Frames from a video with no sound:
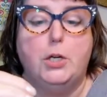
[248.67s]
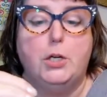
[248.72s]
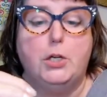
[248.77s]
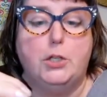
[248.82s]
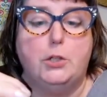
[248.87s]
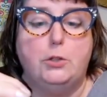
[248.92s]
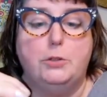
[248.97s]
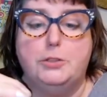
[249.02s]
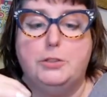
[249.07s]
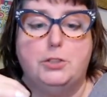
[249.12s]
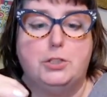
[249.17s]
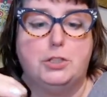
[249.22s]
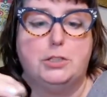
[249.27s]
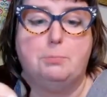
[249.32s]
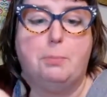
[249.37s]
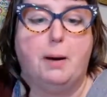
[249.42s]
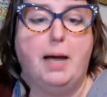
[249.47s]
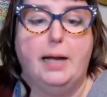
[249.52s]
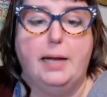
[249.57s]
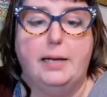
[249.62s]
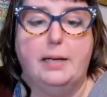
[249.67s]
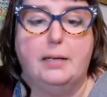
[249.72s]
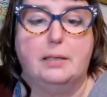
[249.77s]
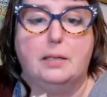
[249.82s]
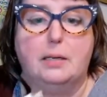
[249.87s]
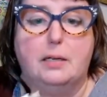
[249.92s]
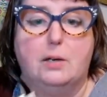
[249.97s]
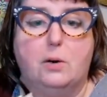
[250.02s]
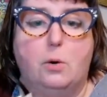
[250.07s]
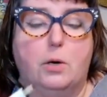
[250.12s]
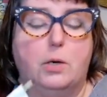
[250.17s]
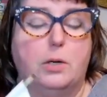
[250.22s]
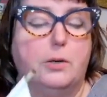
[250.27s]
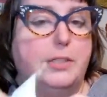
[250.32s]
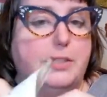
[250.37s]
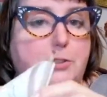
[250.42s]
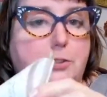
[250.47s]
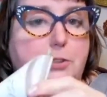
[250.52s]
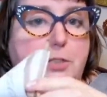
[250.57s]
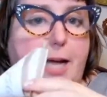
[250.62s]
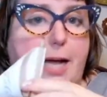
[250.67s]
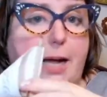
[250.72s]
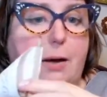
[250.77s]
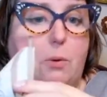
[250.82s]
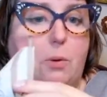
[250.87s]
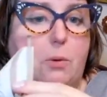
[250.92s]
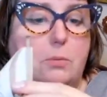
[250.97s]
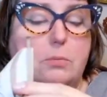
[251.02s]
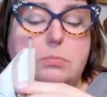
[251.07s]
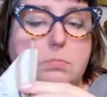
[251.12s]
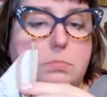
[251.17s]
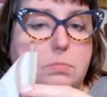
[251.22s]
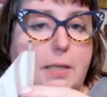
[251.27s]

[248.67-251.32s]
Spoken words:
you just buy a 1/4 inch dowel.